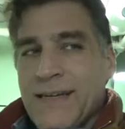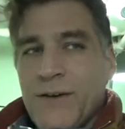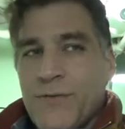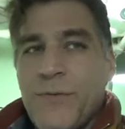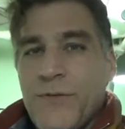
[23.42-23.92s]

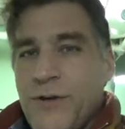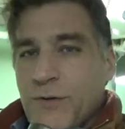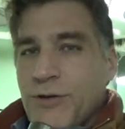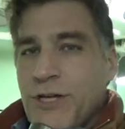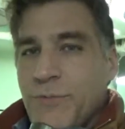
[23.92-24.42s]
from the
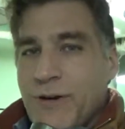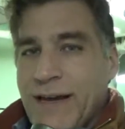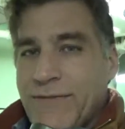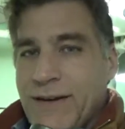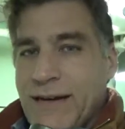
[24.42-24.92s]
viewership we
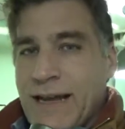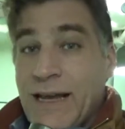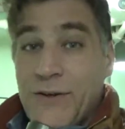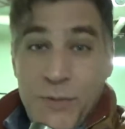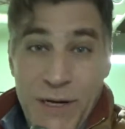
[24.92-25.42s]
haven't
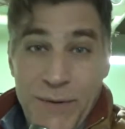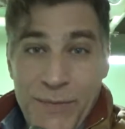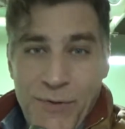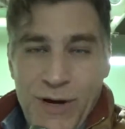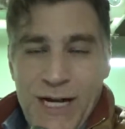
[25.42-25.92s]
had too many
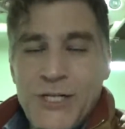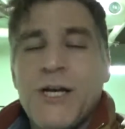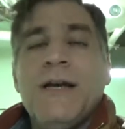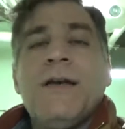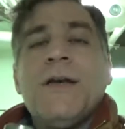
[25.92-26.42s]
people watch,
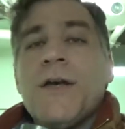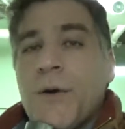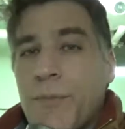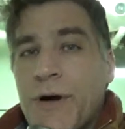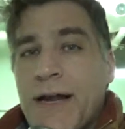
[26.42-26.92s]

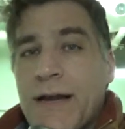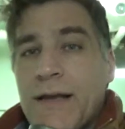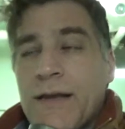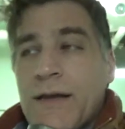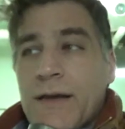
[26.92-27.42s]
but
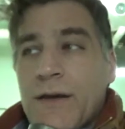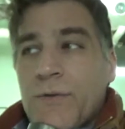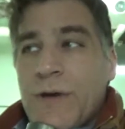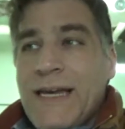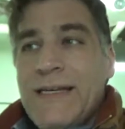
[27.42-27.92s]

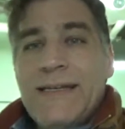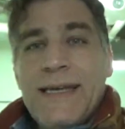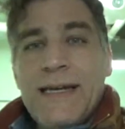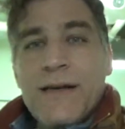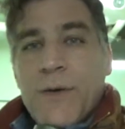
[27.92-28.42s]
we
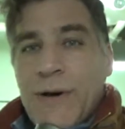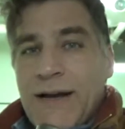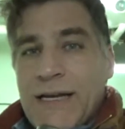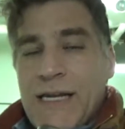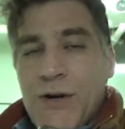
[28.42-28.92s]
did
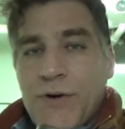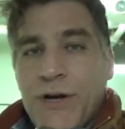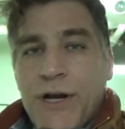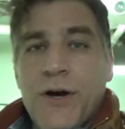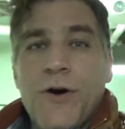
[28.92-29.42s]
about a year
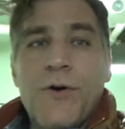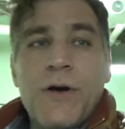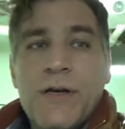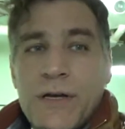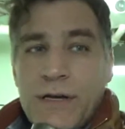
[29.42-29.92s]
ago
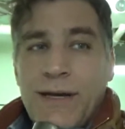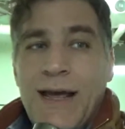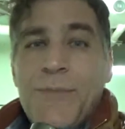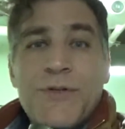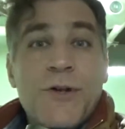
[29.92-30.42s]
an
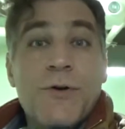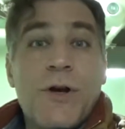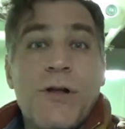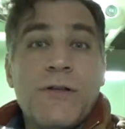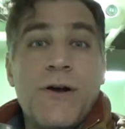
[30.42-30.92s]
episode
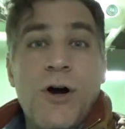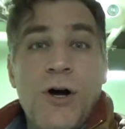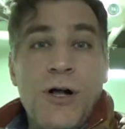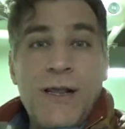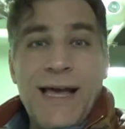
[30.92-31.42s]
called
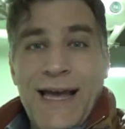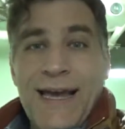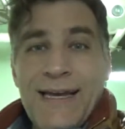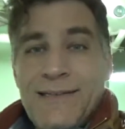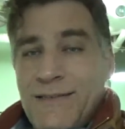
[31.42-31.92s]
All
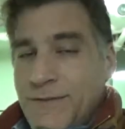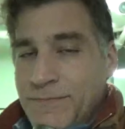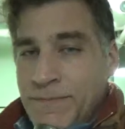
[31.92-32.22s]
Hands,